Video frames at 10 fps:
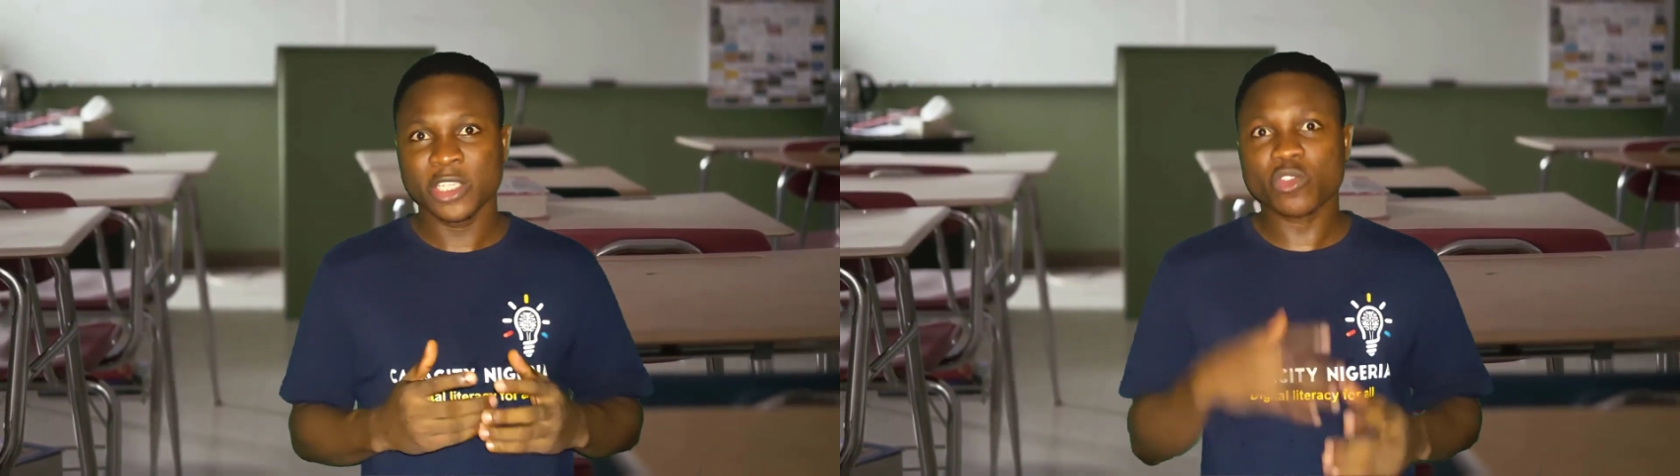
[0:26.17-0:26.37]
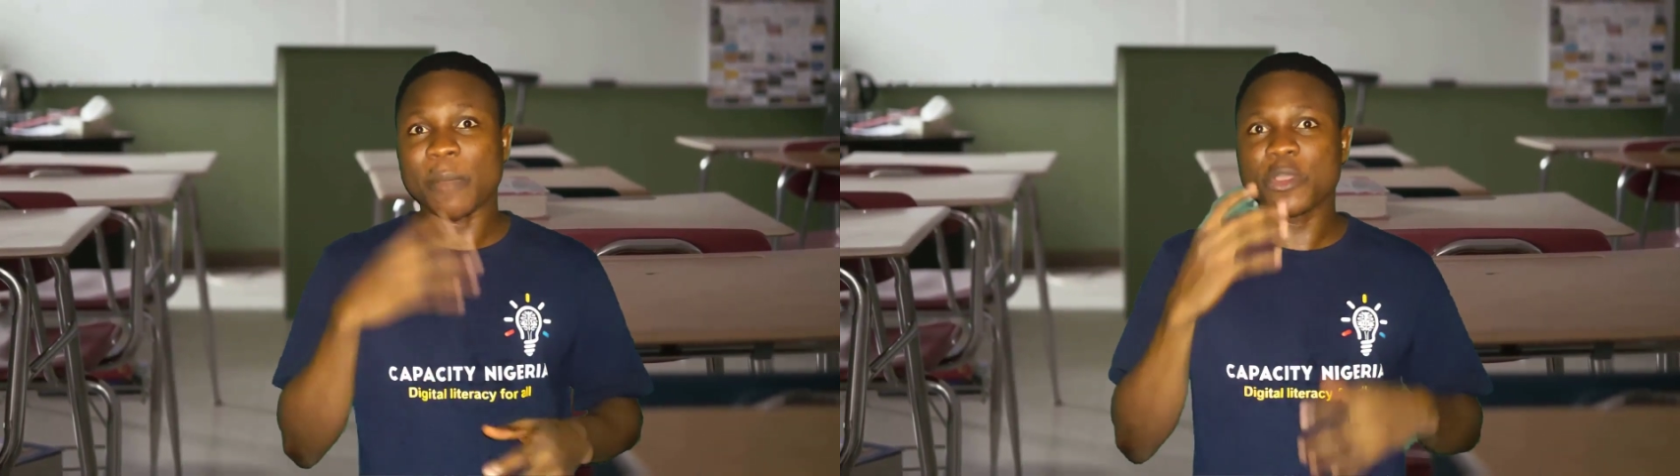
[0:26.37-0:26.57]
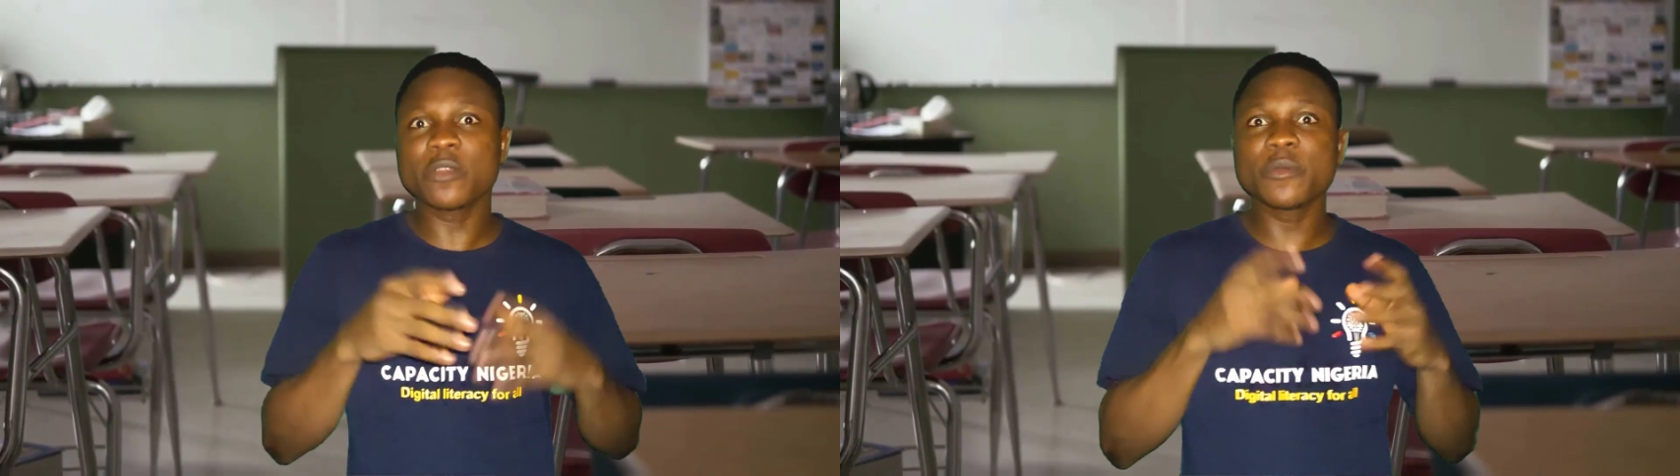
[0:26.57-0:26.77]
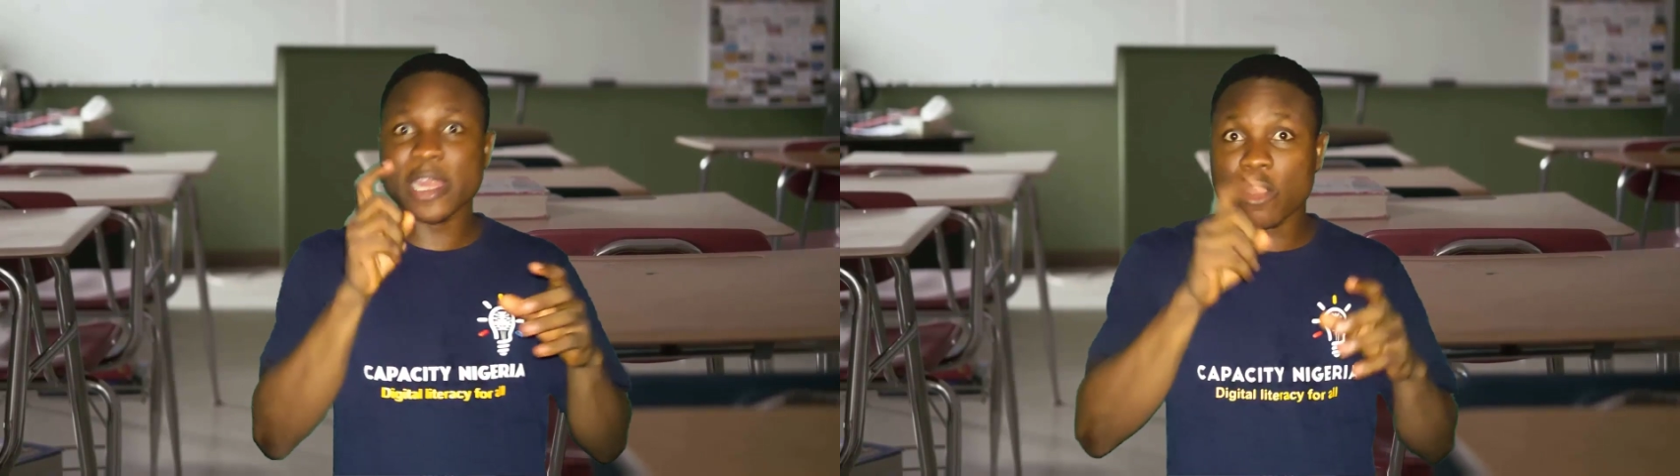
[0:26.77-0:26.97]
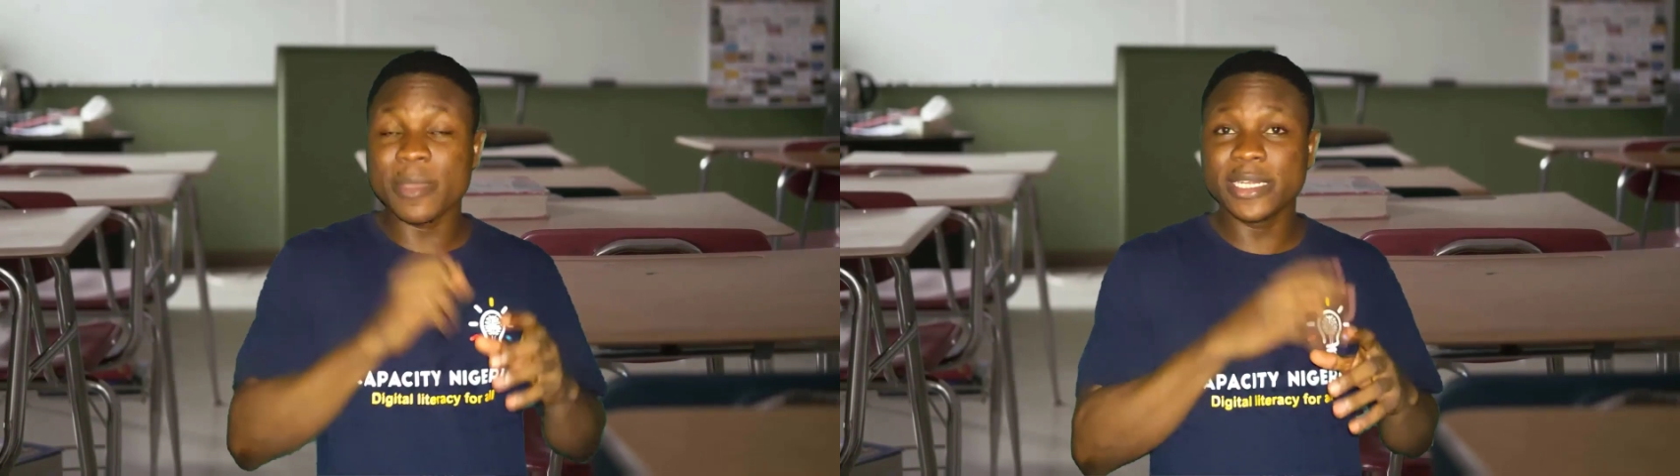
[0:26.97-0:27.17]
So I'm going to be
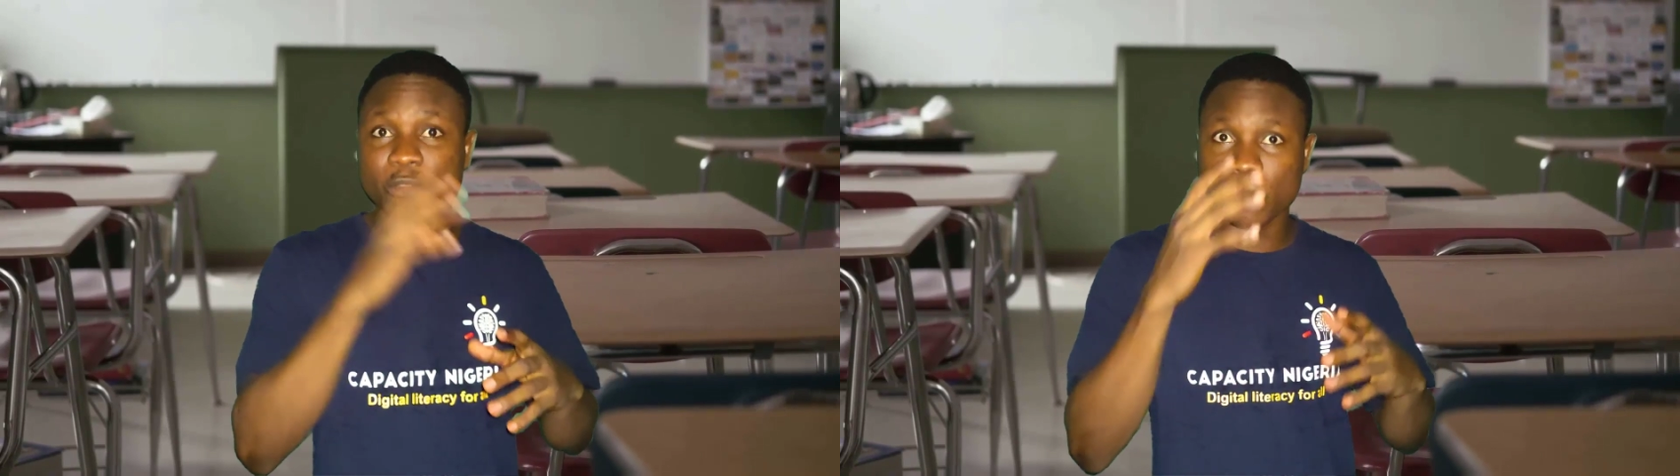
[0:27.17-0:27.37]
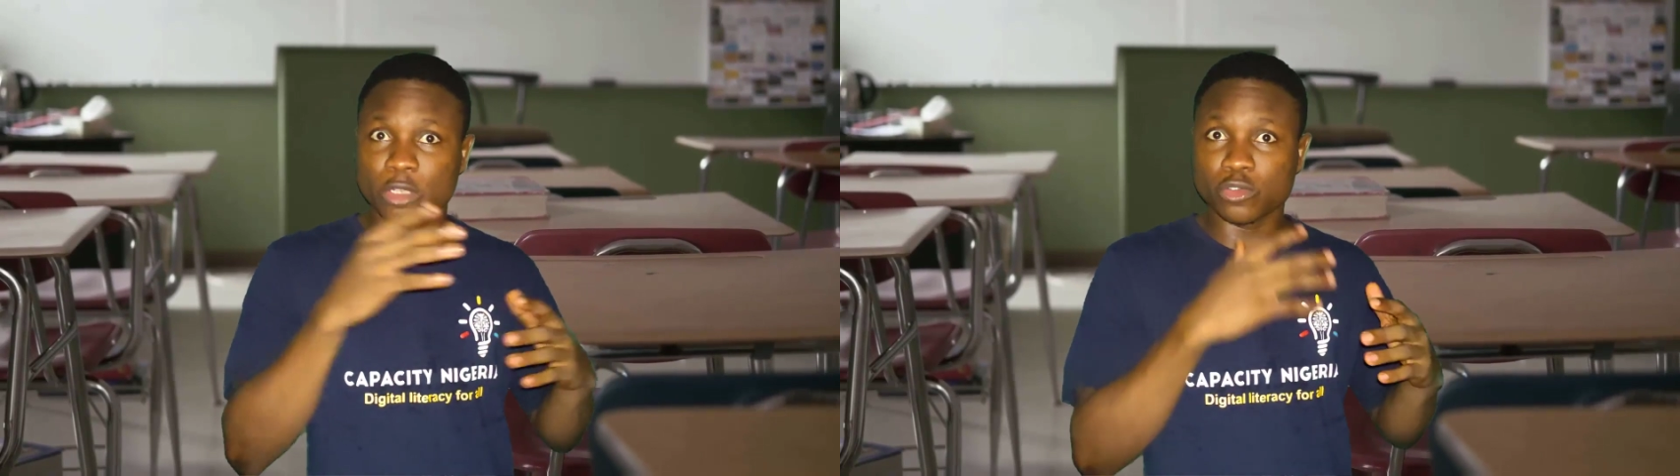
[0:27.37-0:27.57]
recommending 1